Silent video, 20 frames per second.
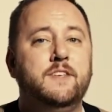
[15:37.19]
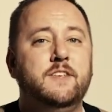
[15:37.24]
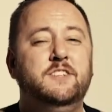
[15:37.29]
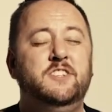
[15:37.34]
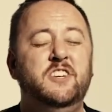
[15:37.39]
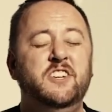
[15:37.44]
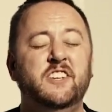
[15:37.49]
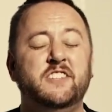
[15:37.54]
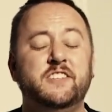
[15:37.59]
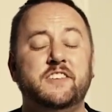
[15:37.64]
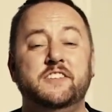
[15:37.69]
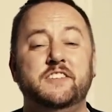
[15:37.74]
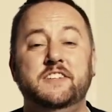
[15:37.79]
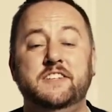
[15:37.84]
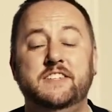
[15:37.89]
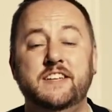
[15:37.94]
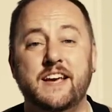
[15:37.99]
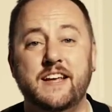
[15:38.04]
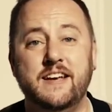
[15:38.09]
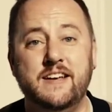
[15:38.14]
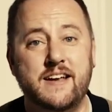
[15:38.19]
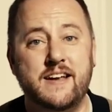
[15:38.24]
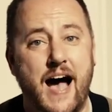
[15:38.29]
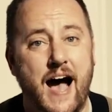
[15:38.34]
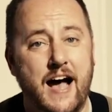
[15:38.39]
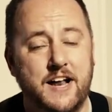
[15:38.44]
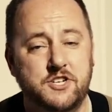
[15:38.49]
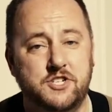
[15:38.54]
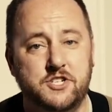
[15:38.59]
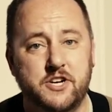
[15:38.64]
Jesus did
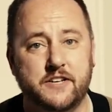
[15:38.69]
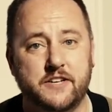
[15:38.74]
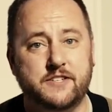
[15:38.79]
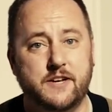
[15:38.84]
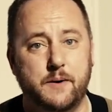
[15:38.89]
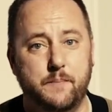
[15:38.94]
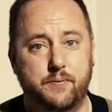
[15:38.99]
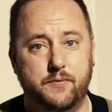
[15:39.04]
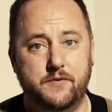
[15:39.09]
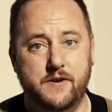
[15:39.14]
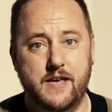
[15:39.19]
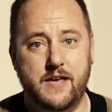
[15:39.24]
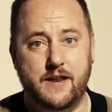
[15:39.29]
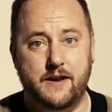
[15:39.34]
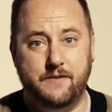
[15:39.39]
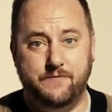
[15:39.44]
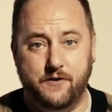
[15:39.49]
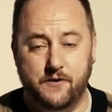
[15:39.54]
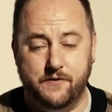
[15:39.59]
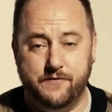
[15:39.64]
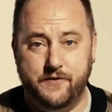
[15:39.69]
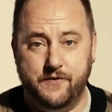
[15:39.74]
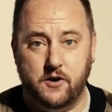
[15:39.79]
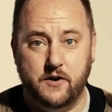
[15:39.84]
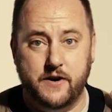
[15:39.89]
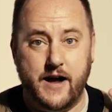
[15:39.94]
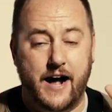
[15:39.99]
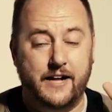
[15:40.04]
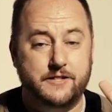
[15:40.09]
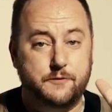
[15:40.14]
not just complete and
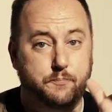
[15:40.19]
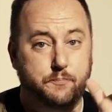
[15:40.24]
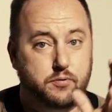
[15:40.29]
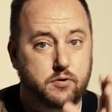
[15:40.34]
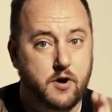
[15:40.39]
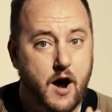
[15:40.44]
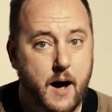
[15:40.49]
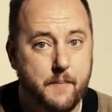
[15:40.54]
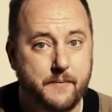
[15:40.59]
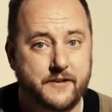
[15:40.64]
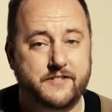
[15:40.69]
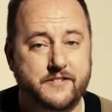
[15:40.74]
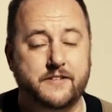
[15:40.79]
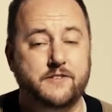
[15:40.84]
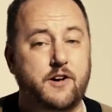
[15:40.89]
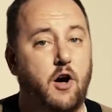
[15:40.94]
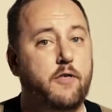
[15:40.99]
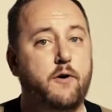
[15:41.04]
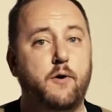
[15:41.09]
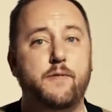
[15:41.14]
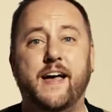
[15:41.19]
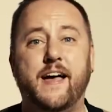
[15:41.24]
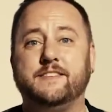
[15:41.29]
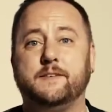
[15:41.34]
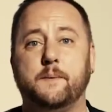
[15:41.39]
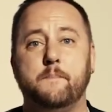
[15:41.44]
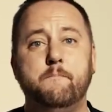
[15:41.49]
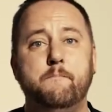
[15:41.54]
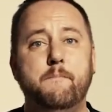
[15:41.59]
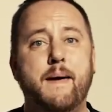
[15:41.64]
fulfill God's promises, although that's
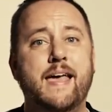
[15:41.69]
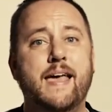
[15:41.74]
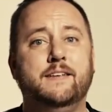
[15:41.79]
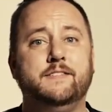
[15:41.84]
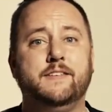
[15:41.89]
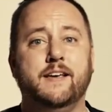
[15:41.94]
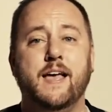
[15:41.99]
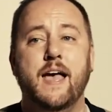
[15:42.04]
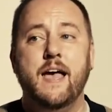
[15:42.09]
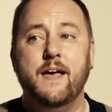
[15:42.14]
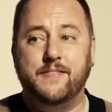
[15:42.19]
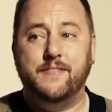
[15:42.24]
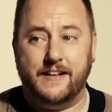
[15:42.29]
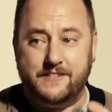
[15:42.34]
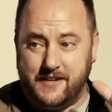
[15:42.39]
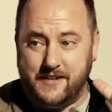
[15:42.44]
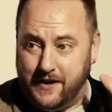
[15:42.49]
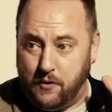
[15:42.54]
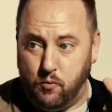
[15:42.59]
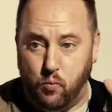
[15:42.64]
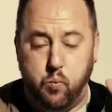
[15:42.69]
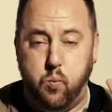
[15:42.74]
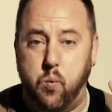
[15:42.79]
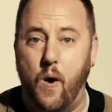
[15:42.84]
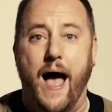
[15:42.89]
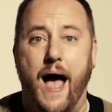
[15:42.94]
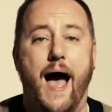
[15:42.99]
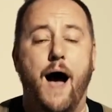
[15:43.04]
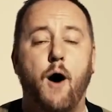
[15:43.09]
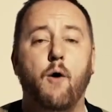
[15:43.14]
amazing. That's like,
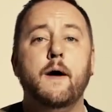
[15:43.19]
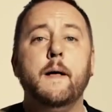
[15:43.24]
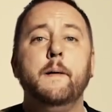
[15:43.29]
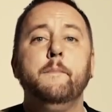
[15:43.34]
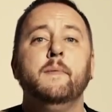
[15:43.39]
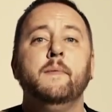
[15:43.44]
wow.